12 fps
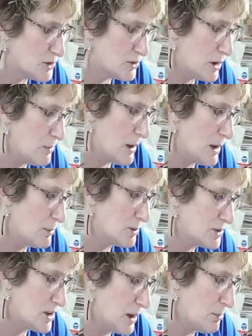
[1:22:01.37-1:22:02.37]
stream I will
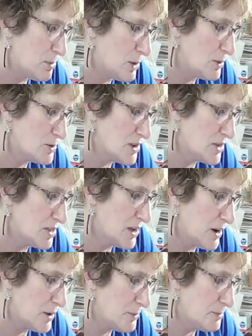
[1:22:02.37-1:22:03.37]
type those in
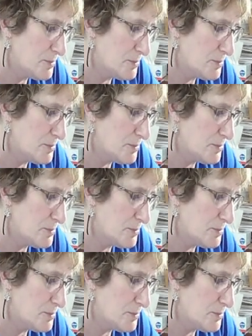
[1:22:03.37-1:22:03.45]
there